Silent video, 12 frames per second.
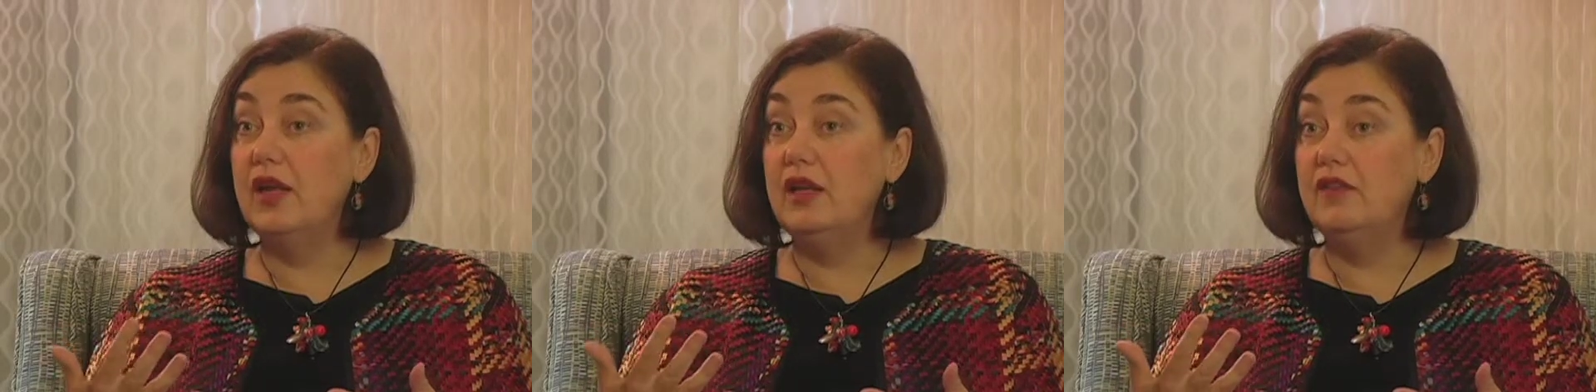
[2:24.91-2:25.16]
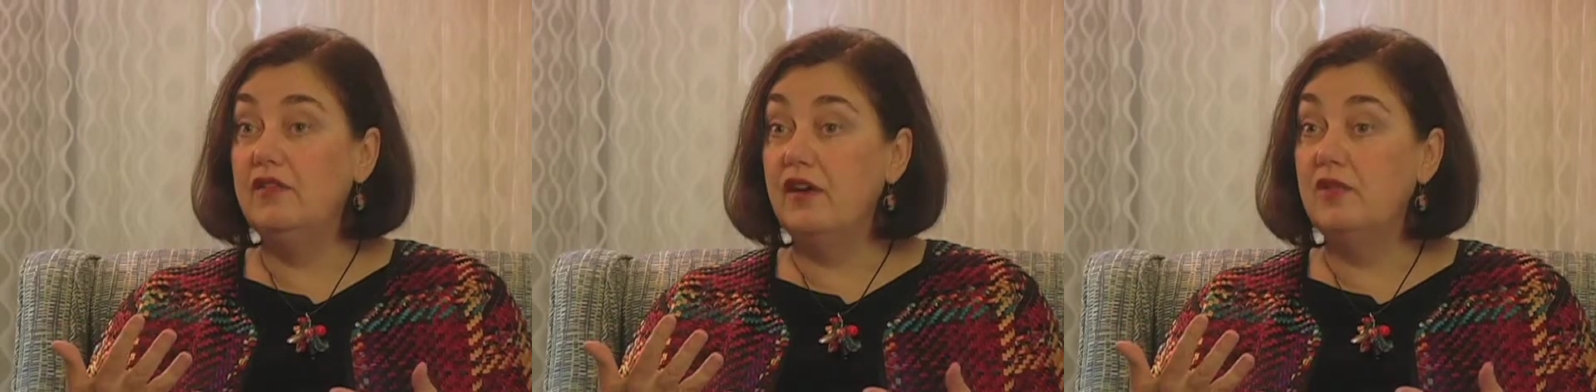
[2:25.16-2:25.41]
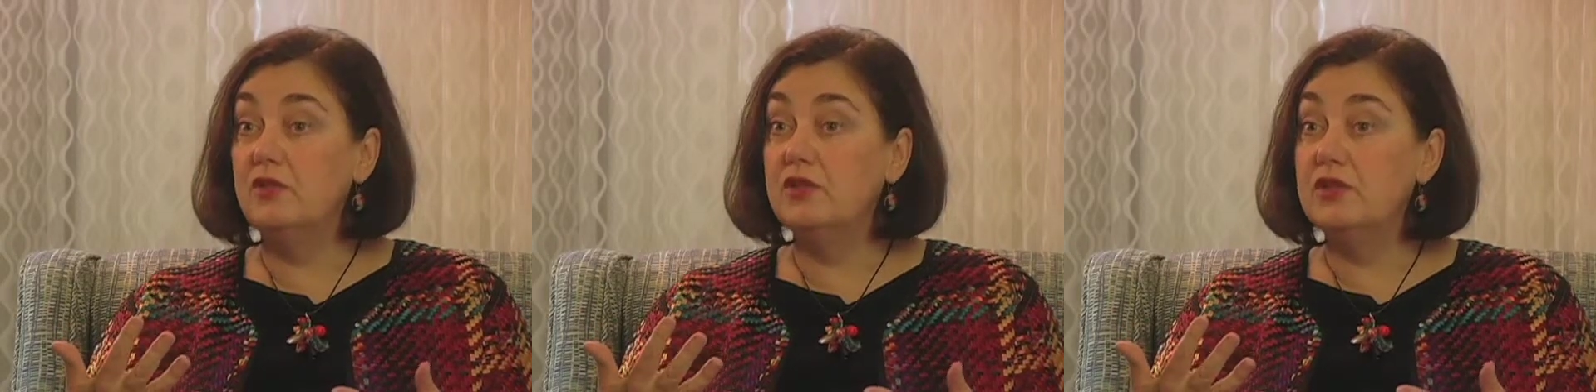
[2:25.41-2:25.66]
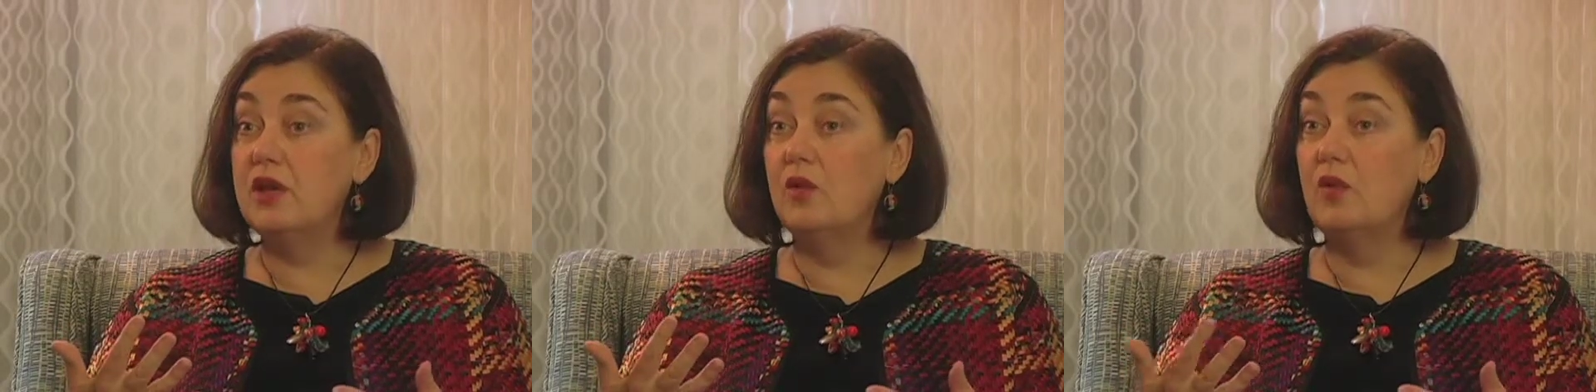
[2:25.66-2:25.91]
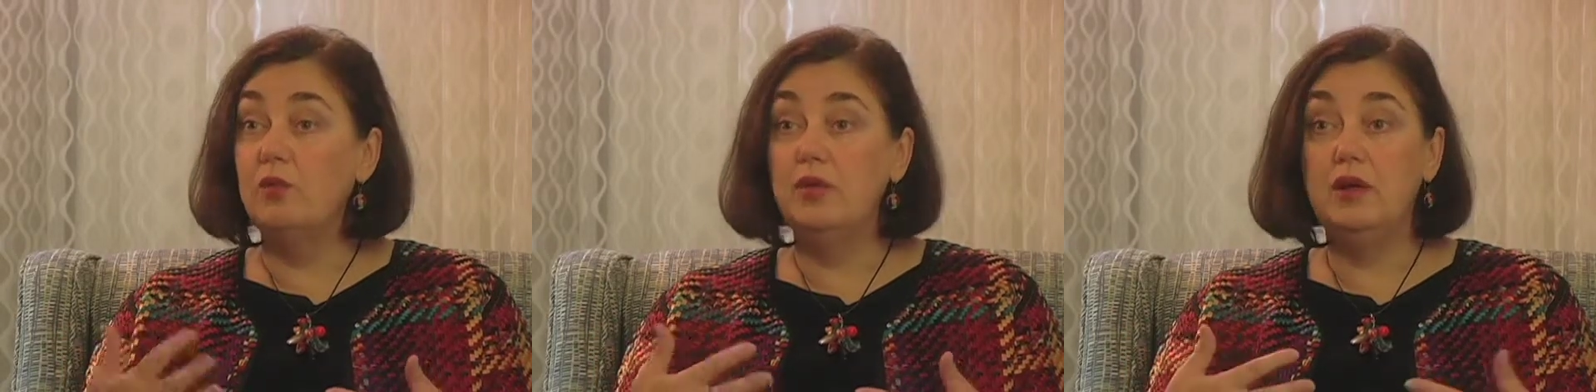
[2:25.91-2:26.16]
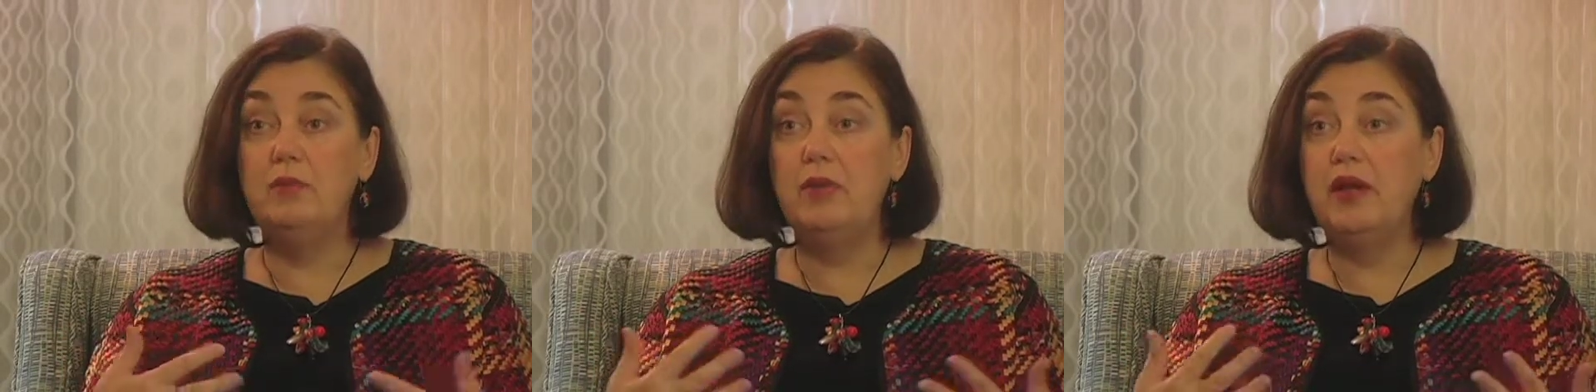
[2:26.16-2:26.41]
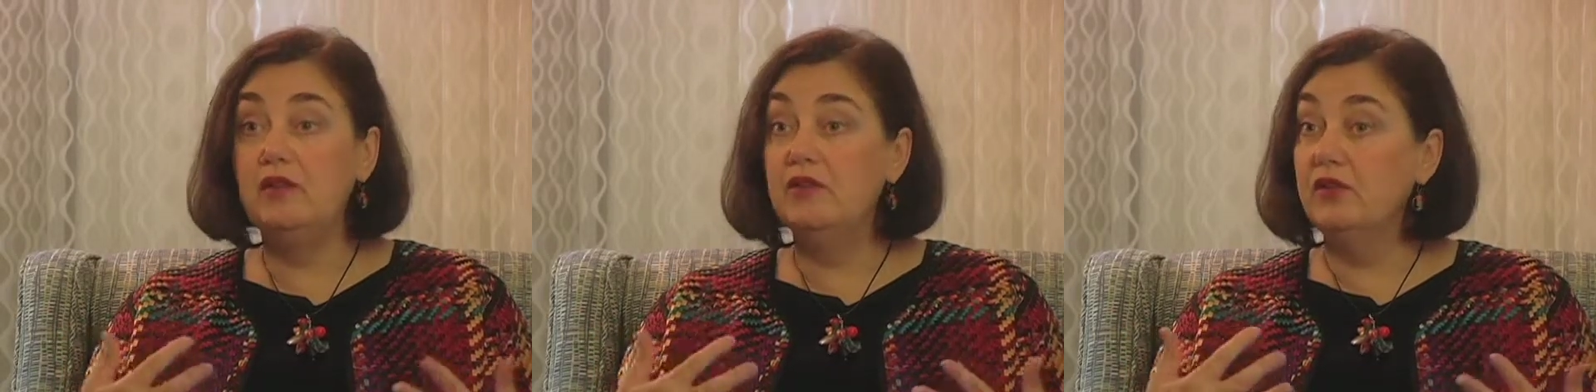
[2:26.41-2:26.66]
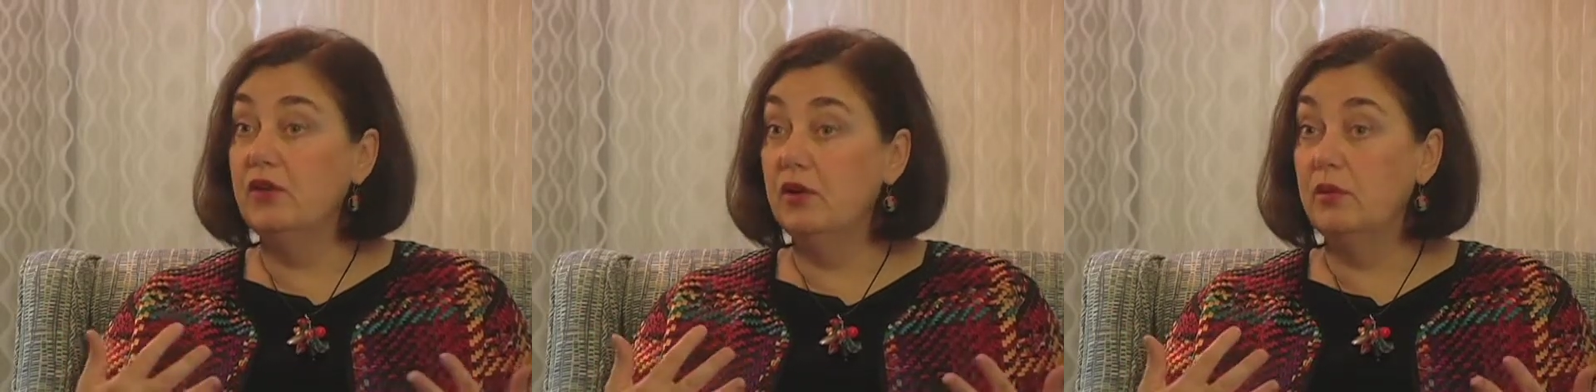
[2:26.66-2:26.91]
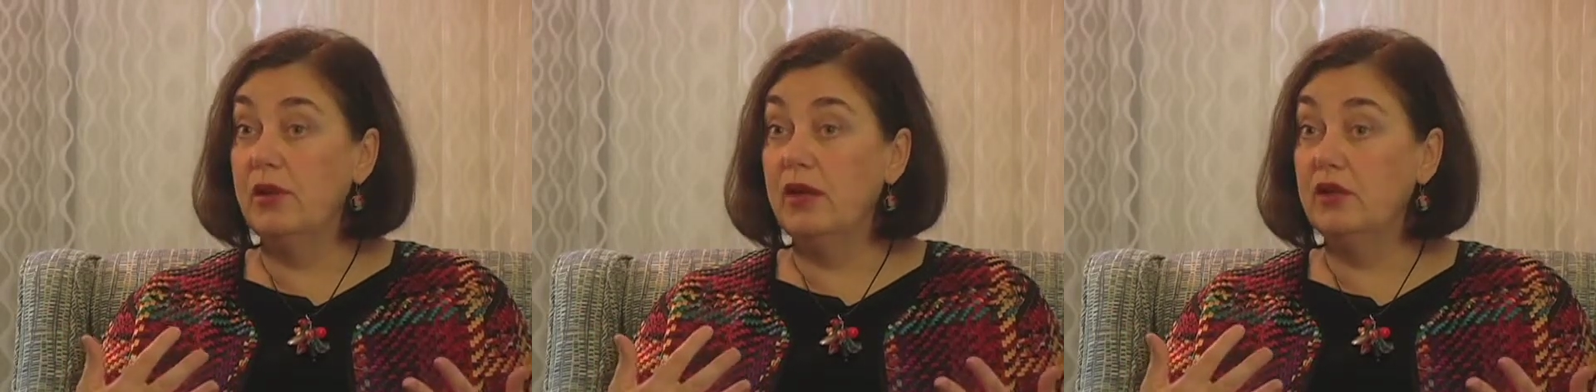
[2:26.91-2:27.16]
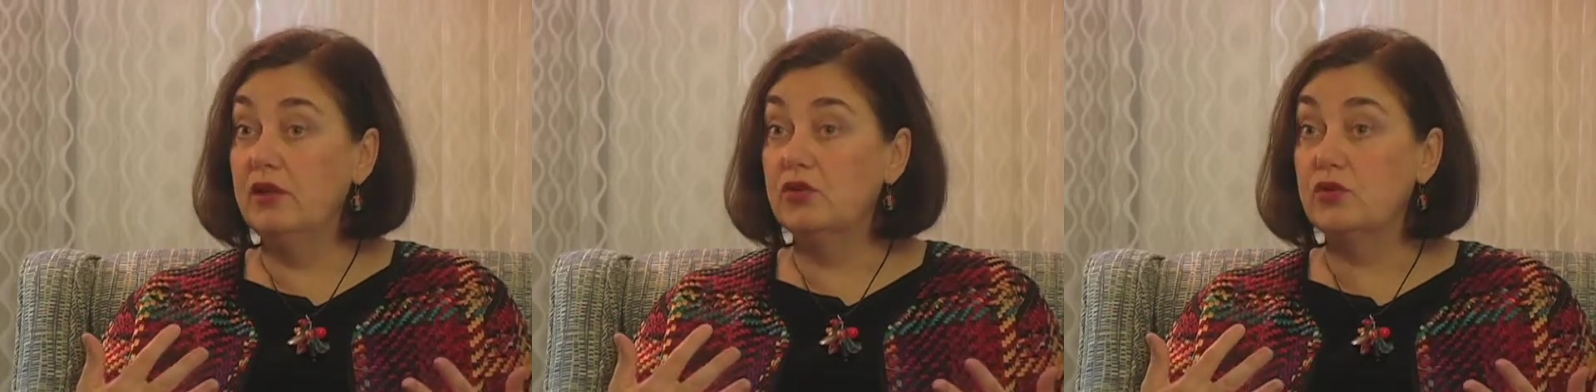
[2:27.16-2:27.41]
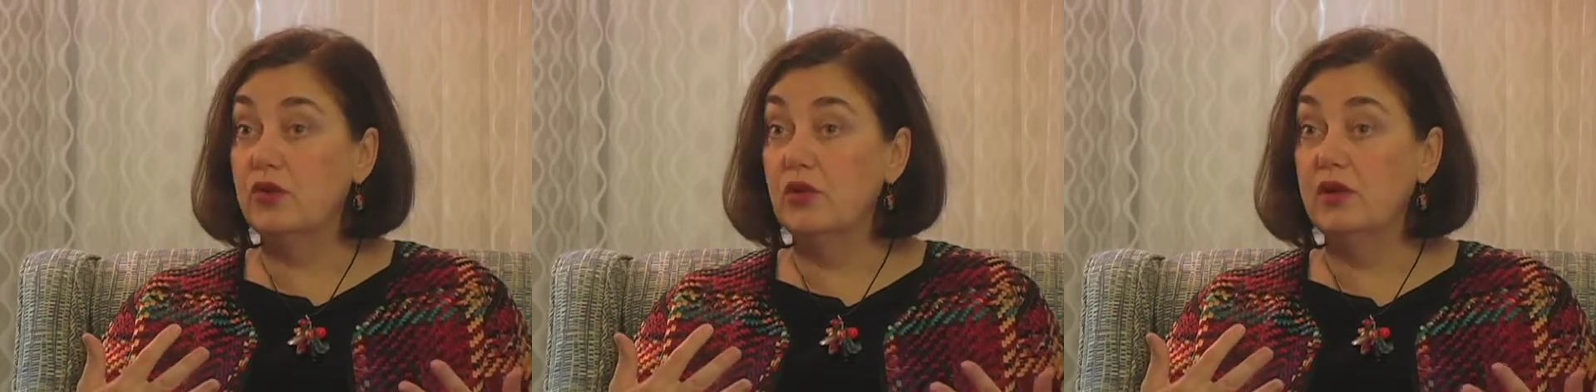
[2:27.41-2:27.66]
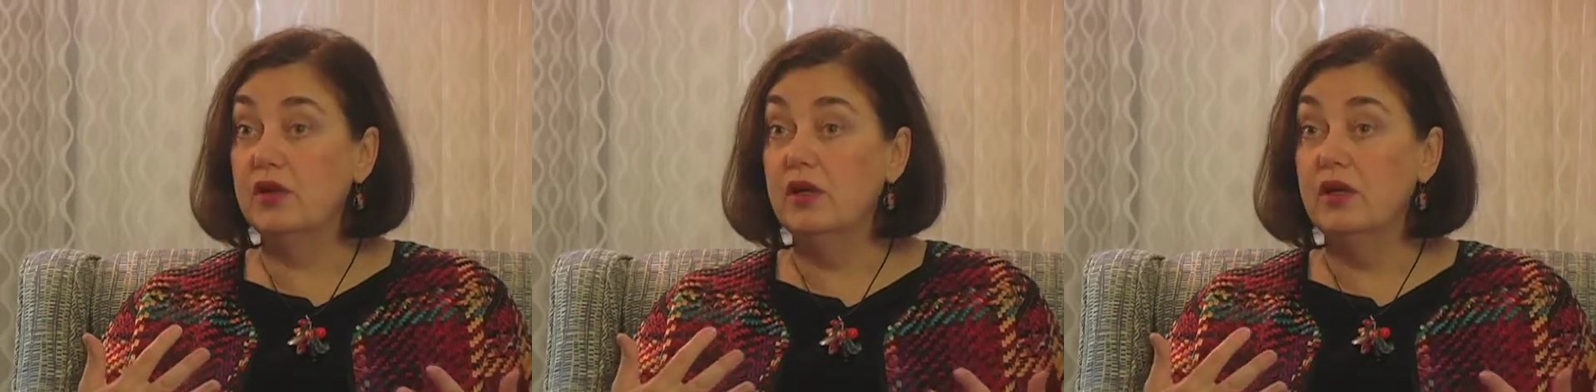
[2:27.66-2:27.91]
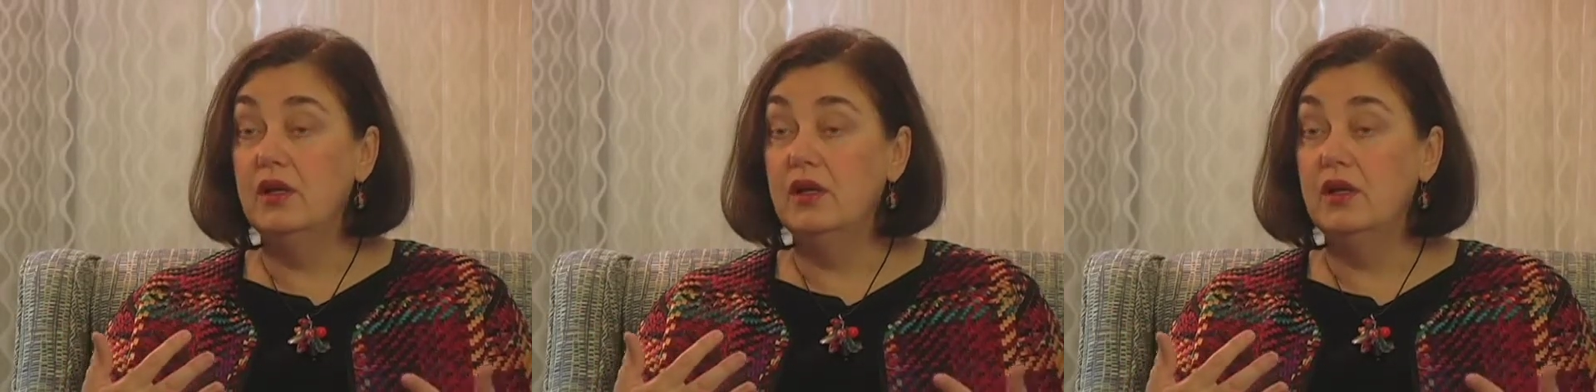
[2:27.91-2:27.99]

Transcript: eighty-five percent will be pain-free or pain-controlled.